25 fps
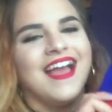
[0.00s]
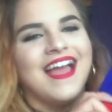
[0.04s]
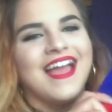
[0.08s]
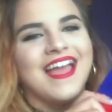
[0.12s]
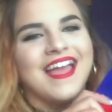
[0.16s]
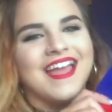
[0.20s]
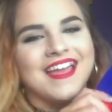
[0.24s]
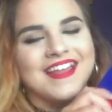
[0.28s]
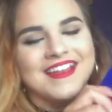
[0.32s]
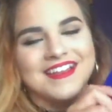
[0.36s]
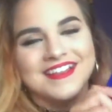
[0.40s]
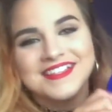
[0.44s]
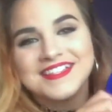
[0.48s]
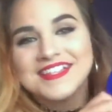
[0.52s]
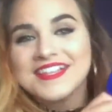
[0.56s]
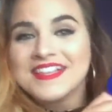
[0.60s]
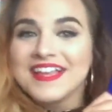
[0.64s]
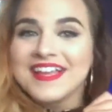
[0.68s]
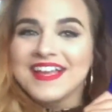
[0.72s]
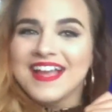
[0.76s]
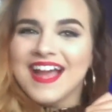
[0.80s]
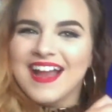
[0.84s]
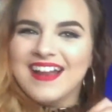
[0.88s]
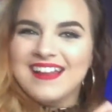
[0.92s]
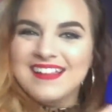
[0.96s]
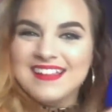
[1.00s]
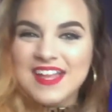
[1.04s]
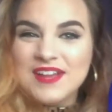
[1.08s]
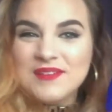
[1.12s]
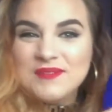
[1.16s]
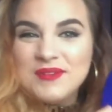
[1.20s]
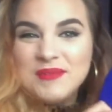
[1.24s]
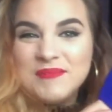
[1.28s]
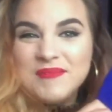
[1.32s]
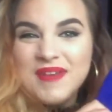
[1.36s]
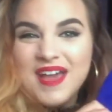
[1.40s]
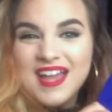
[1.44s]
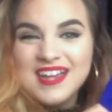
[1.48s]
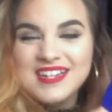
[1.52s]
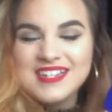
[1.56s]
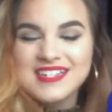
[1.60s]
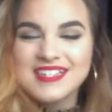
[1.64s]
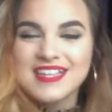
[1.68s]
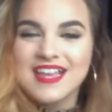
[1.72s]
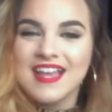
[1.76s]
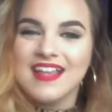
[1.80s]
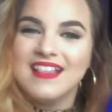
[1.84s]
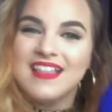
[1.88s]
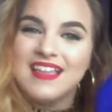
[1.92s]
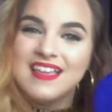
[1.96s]
And it's kind of like we match. It's
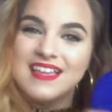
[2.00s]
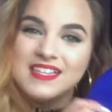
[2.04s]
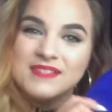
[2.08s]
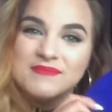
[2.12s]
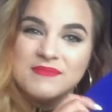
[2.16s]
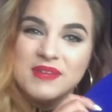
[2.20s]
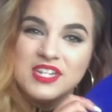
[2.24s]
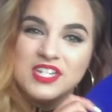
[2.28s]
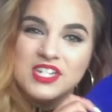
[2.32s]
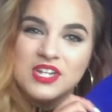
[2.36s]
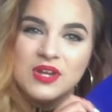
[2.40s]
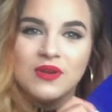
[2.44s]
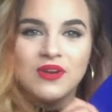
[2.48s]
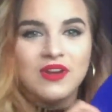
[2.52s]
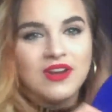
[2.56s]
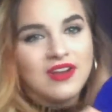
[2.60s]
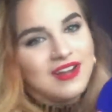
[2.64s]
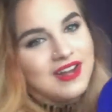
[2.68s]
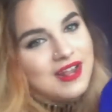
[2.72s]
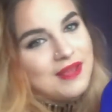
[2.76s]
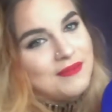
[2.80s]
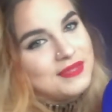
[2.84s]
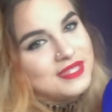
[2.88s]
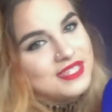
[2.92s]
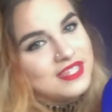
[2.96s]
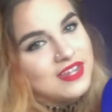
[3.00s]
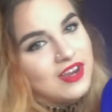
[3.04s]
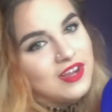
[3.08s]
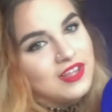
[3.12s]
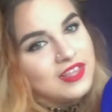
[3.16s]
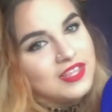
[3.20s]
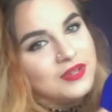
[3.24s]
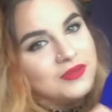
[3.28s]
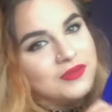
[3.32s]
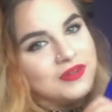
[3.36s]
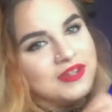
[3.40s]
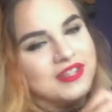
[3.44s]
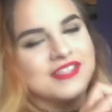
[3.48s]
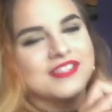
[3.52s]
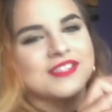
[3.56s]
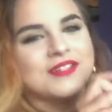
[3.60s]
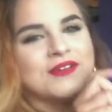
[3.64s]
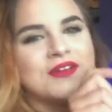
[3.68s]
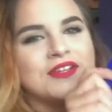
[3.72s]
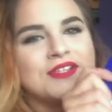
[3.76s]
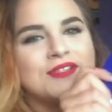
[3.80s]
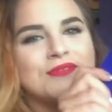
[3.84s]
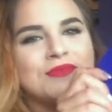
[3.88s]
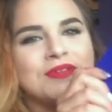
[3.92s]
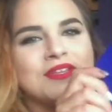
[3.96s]
kind of like he's my Joker and I'm his Harley Quinn. So
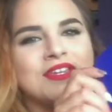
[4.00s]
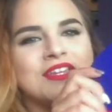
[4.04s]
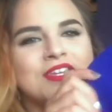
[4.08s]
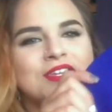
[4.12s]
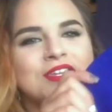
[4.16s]
it's really